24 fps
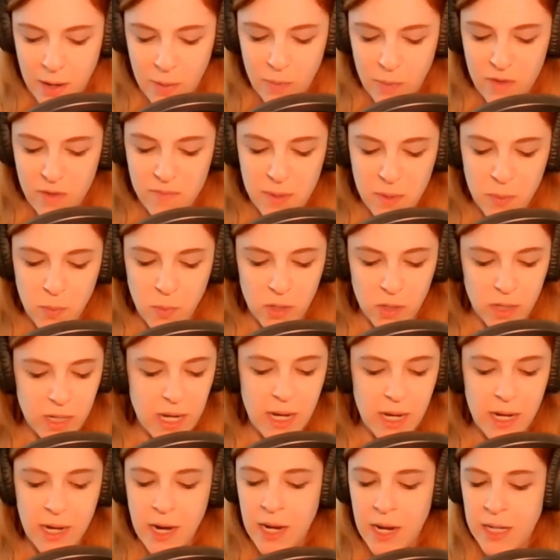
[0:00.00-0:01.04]
we've been
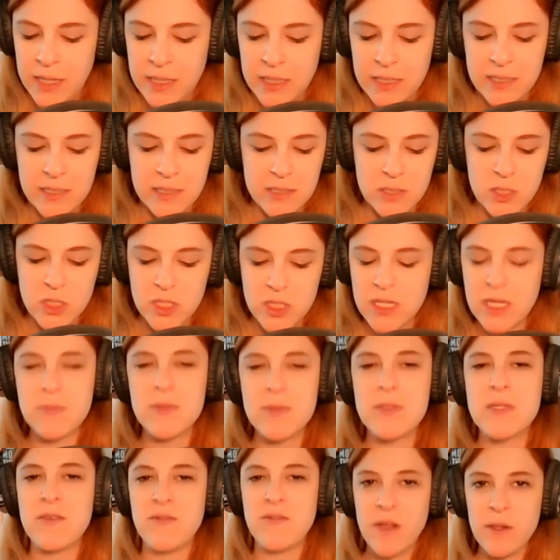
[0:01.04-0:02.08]
working on and just
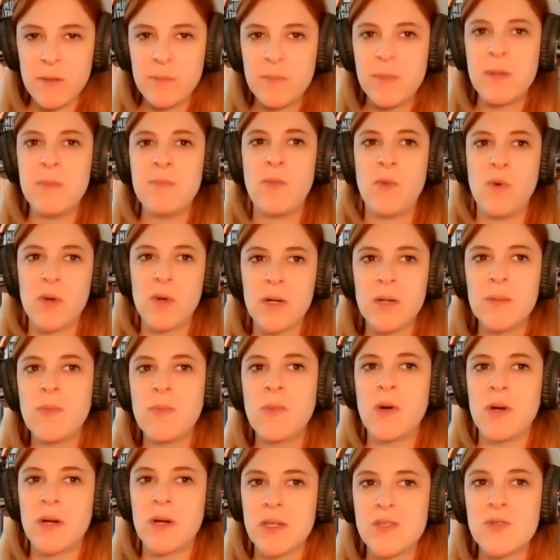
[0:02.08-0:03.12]
keeps developing more and
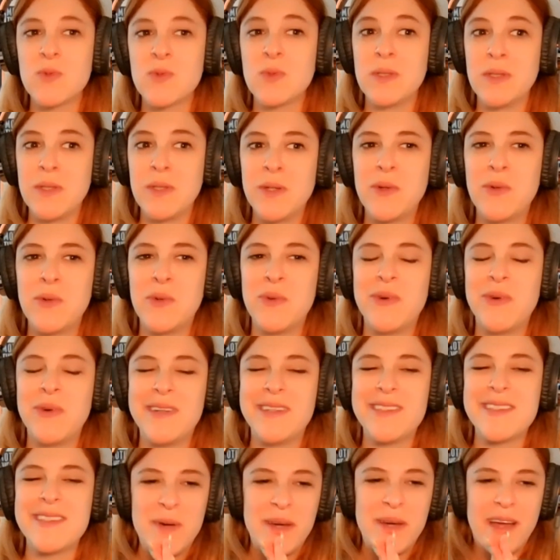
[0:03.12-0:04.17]
more. It's really
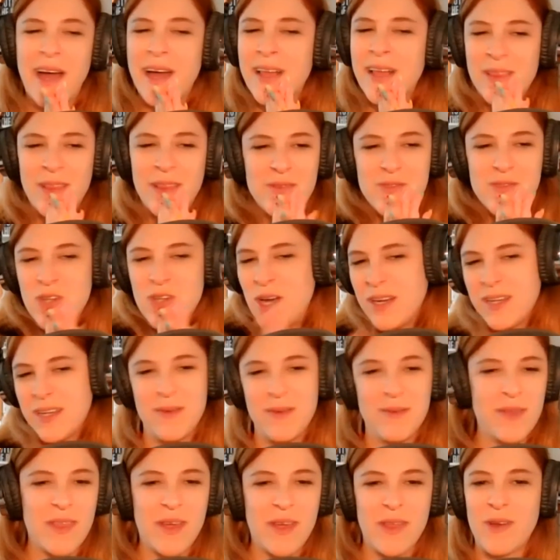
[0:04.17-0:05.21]
cool. But I love
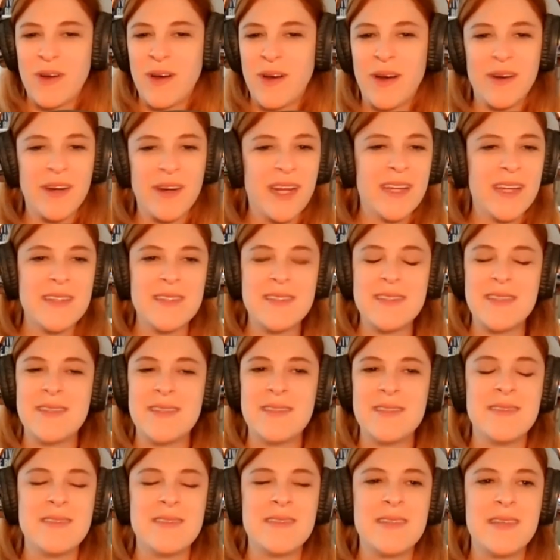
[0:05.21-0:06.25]
talking with other artists,
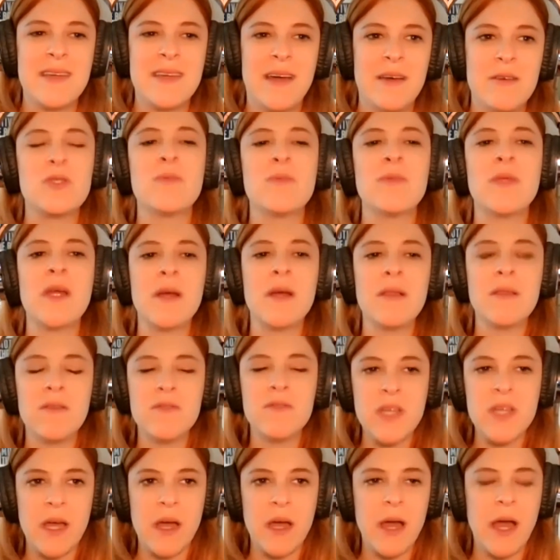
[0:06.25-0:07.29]
and something I love
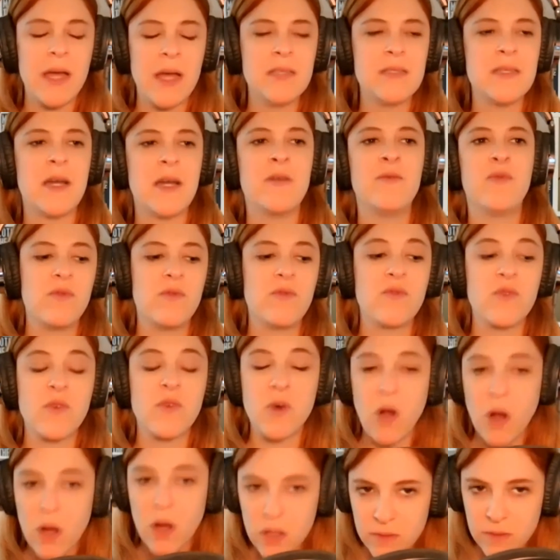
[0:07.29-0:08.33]
to end on
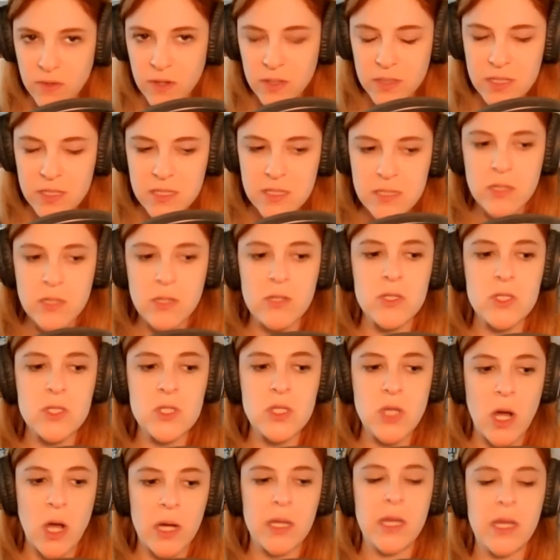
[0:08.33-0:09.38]
for all of our listeners
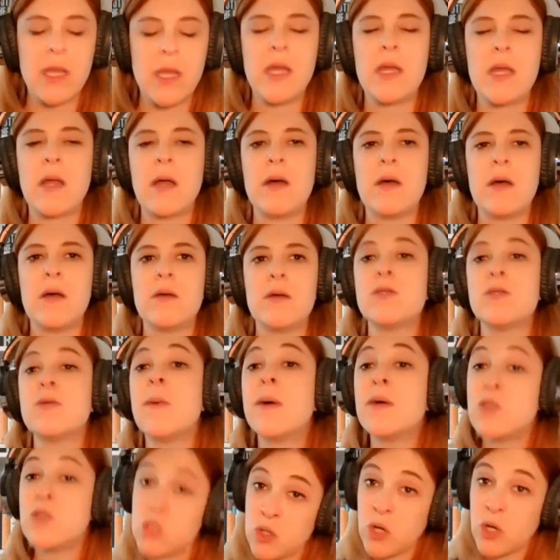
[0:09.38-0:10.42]
talking is
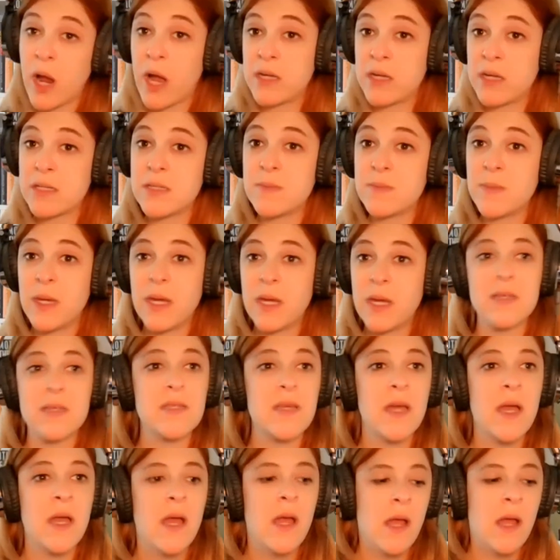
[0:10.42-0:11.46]
about stress
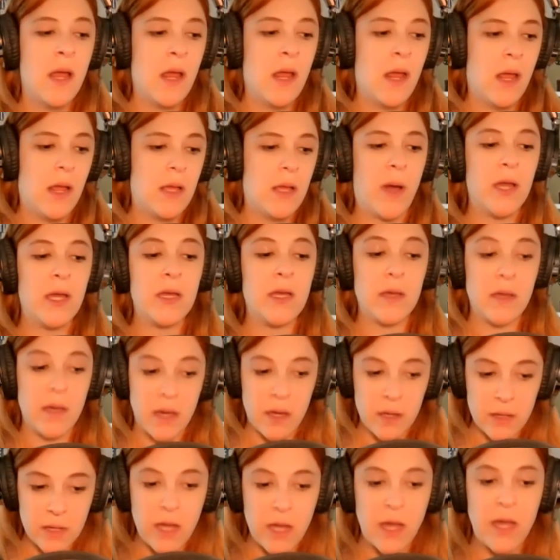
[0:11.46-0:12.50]
because I
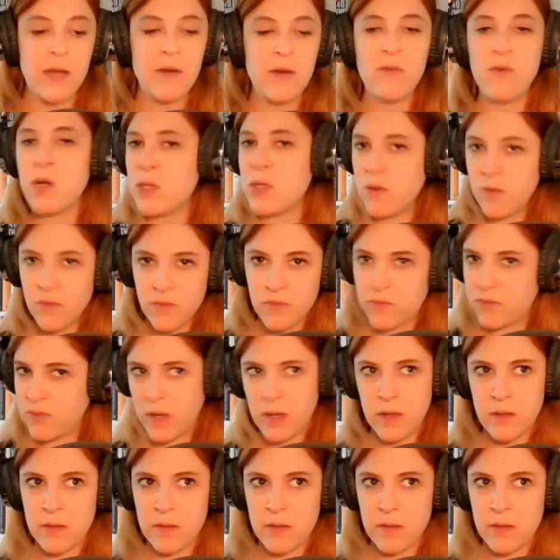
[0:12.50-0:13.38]
kind of what you've